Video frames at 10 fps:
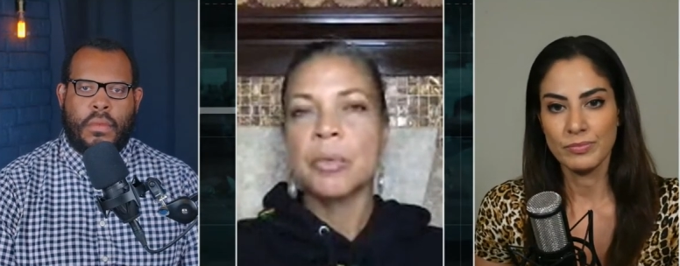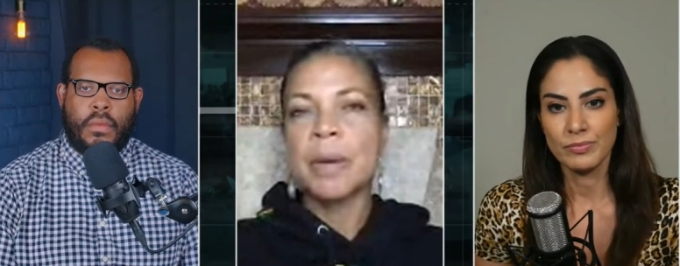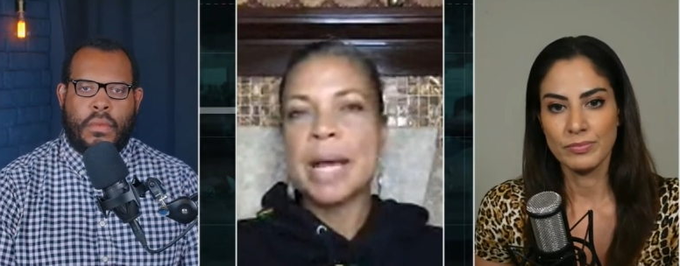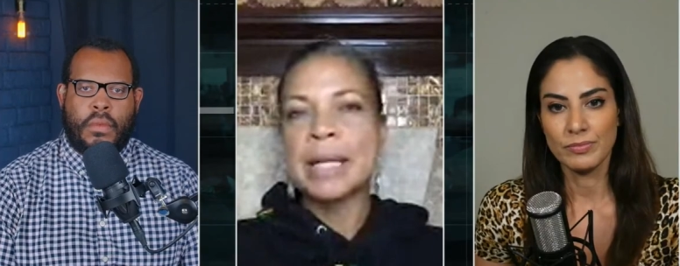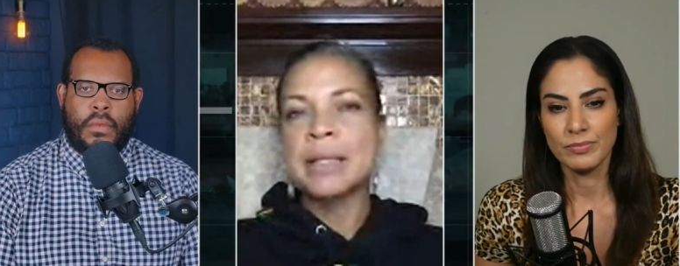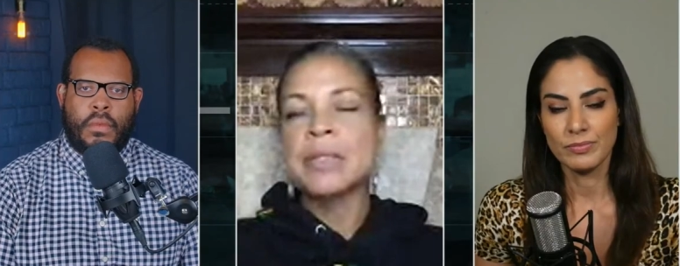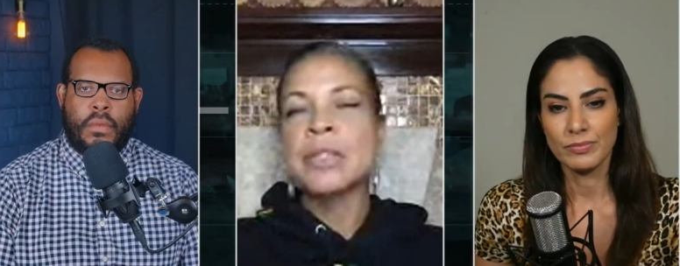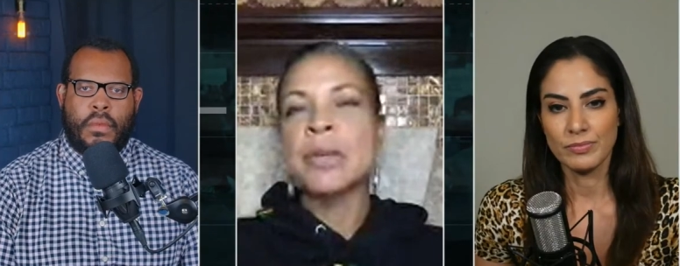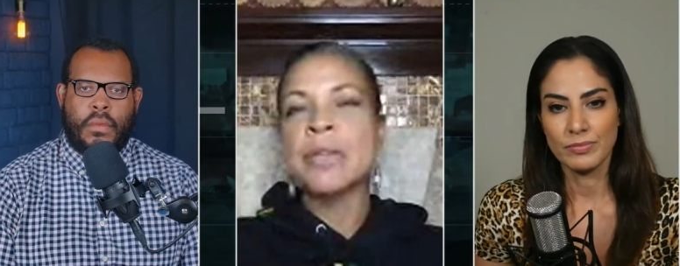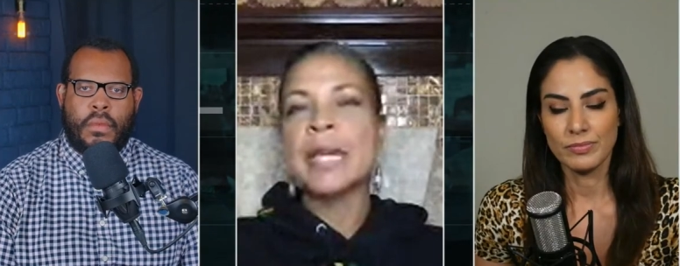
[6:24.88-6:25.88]
Speaker 1: Right.
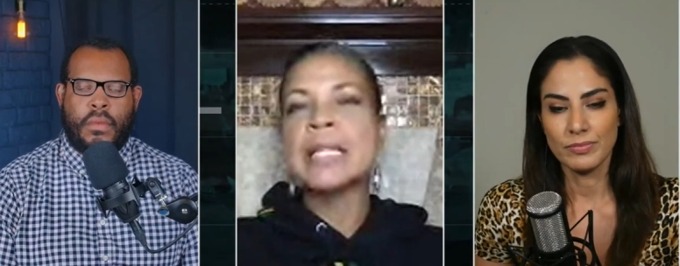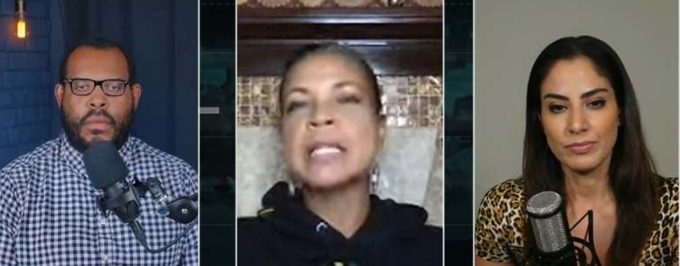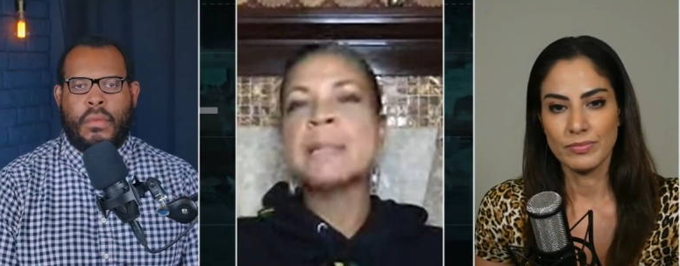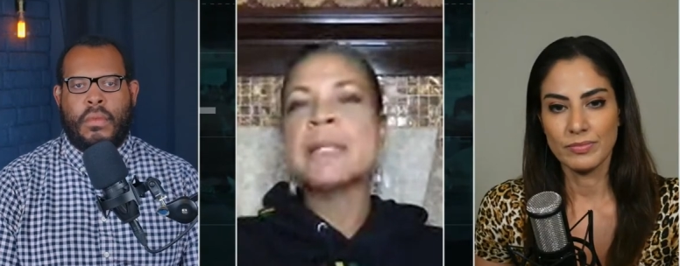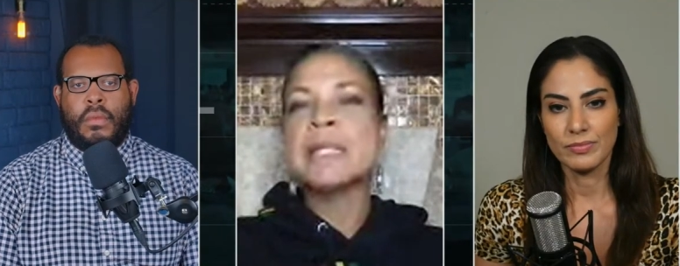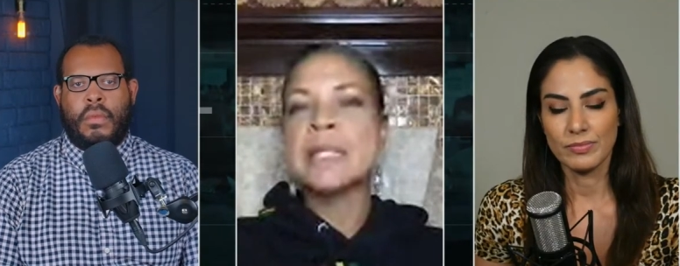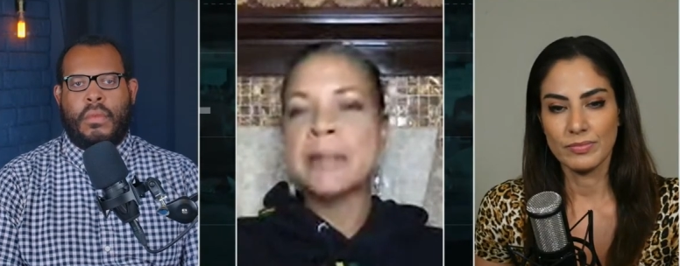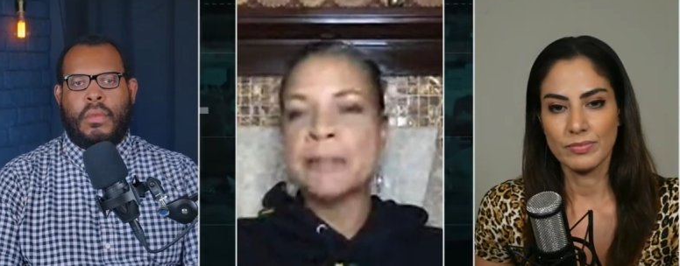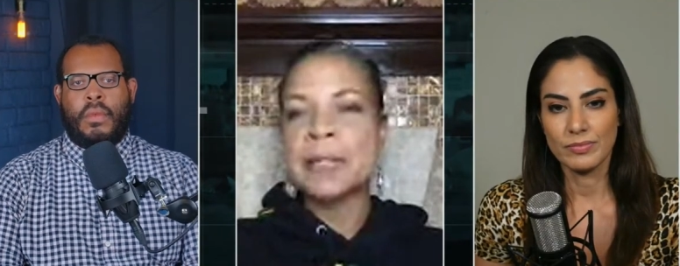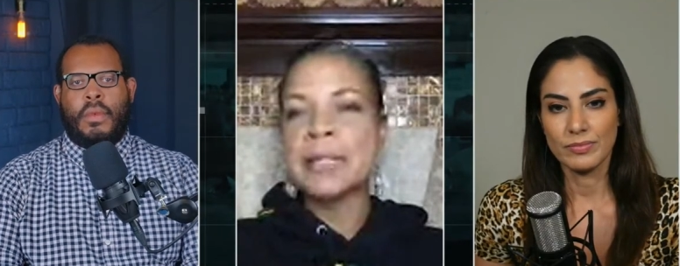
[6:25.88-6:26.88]
So they
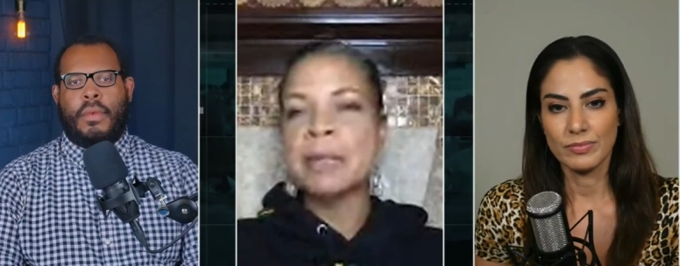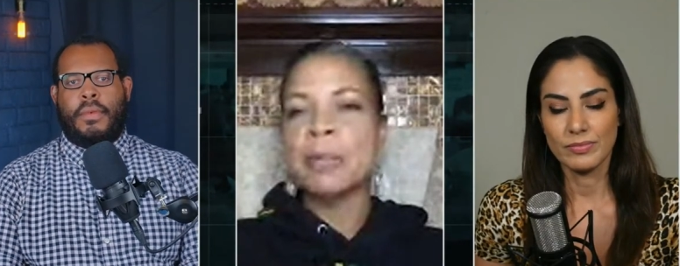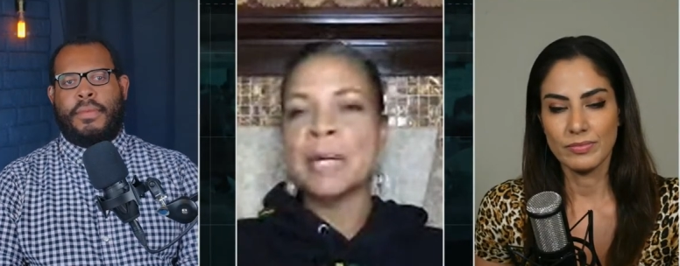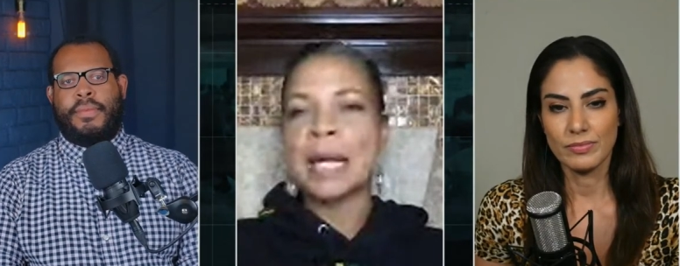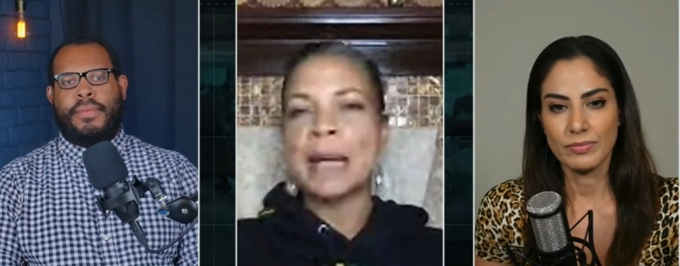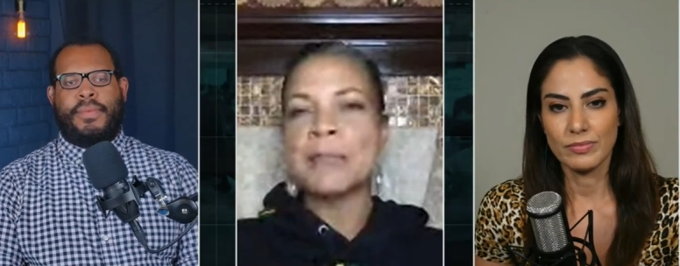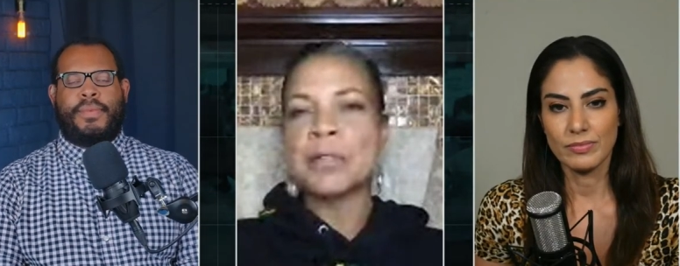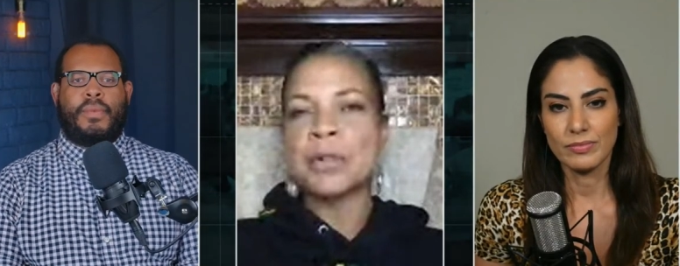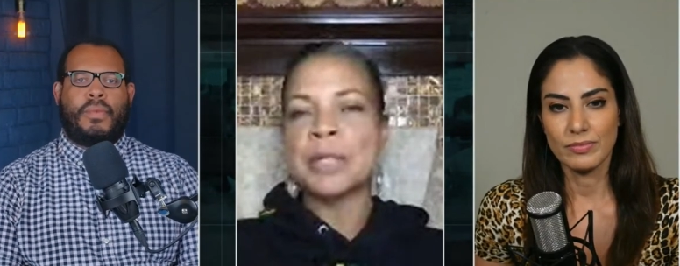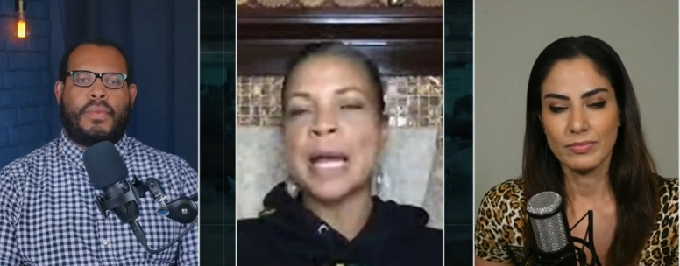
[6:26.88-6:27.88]
specifically went
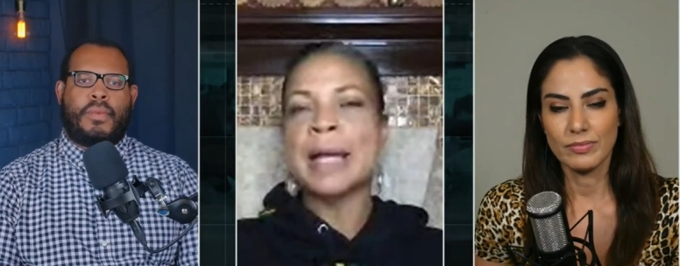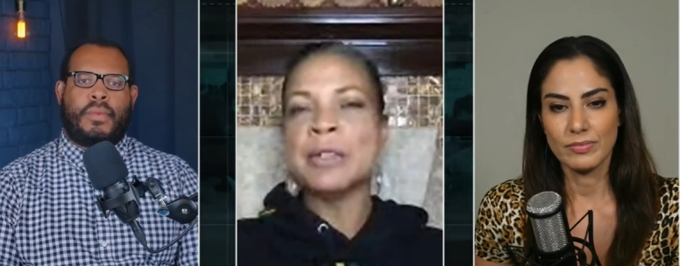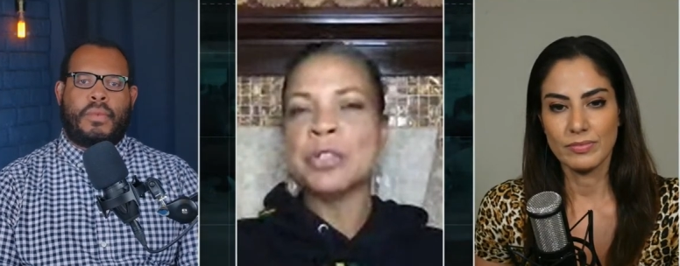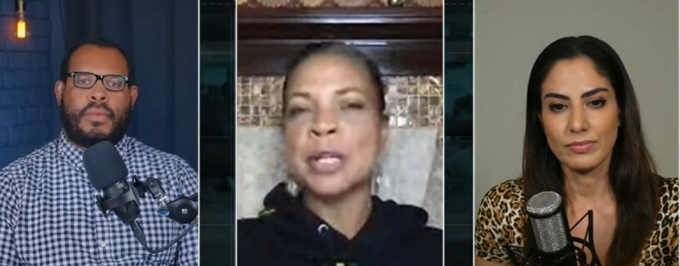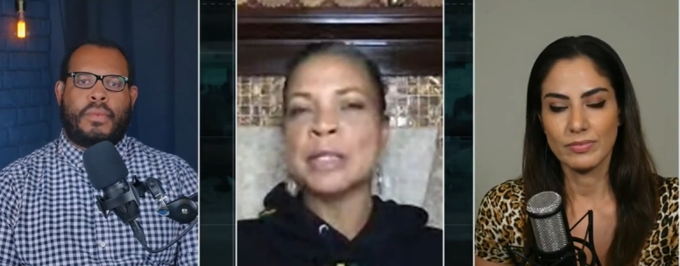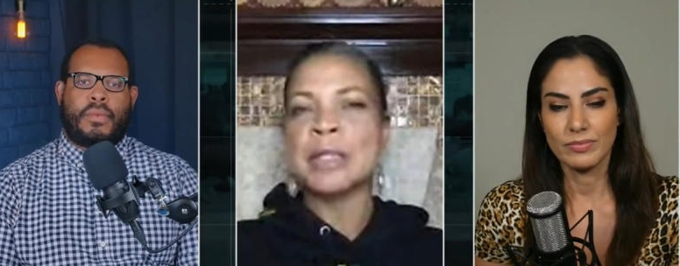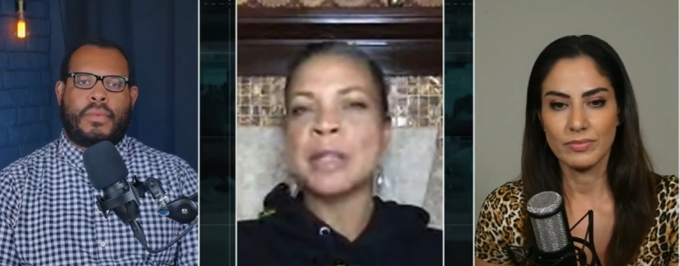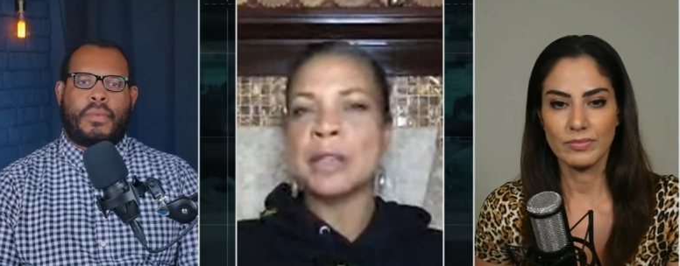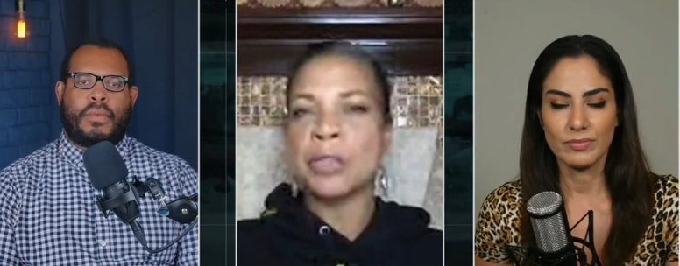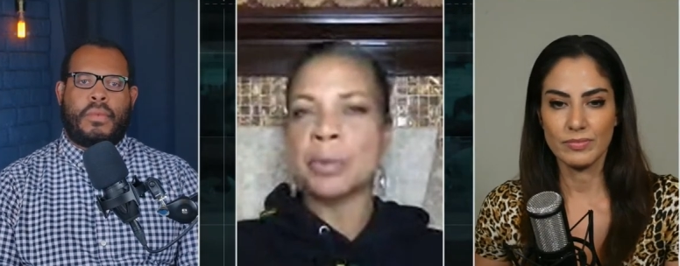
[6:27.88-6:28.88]
after not
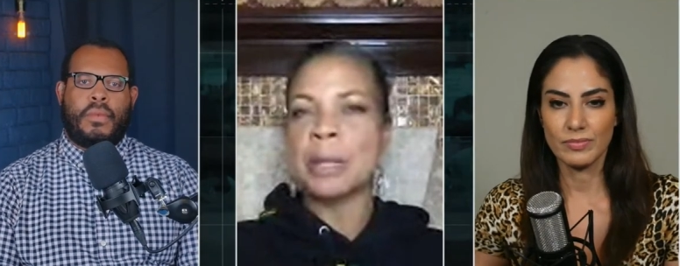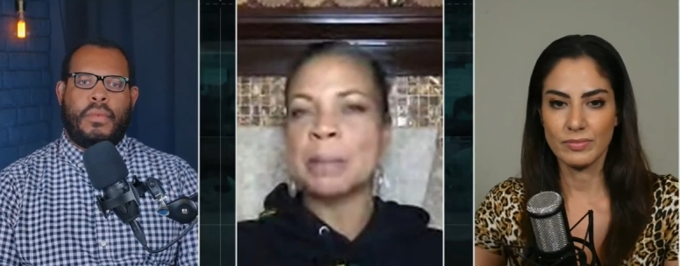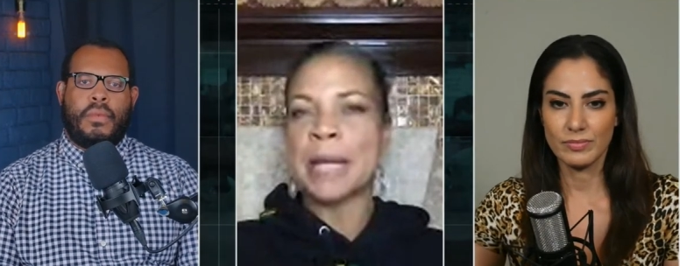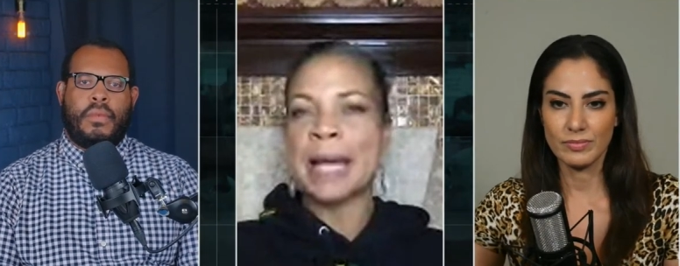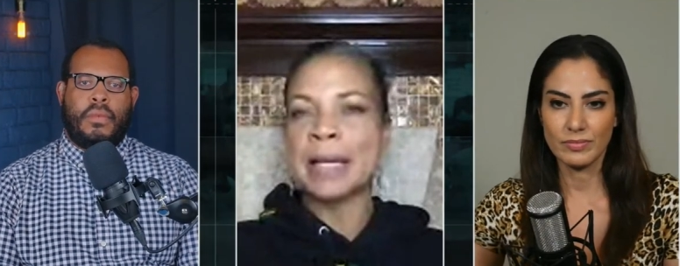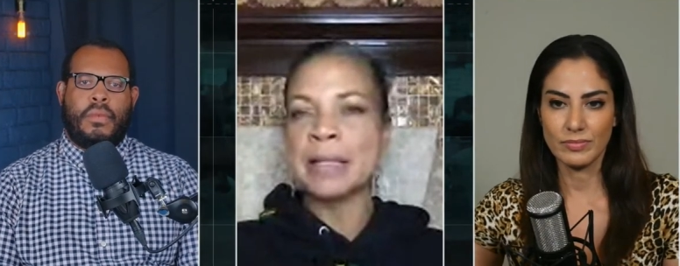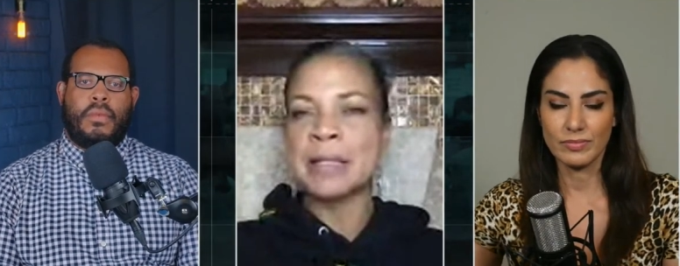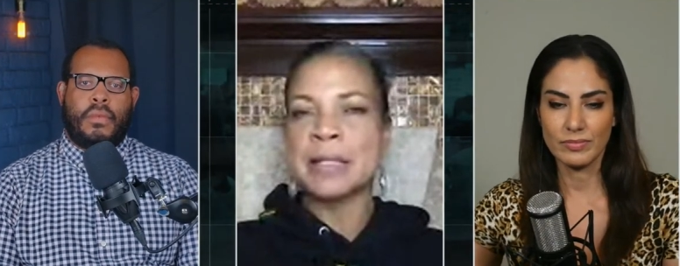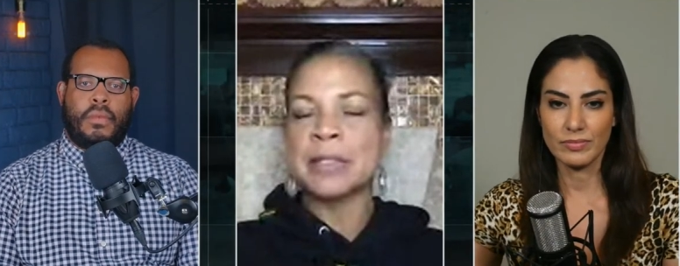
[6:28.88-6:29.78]
just the three Blackest